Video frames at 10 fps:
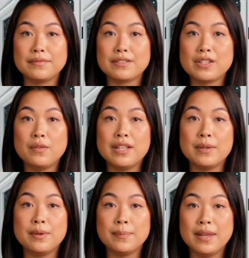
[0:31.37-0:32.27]
So are
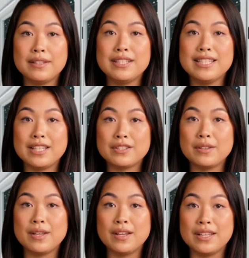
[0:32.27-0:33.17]
you prepared to test
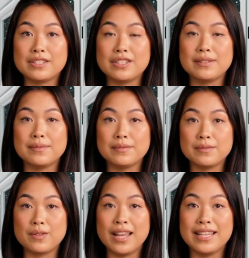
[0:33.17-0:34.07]
your knowledge?
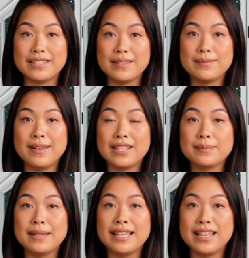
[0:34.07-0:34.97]
Great, let's
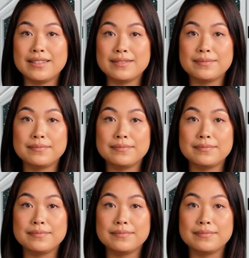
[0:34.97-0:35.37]
begin.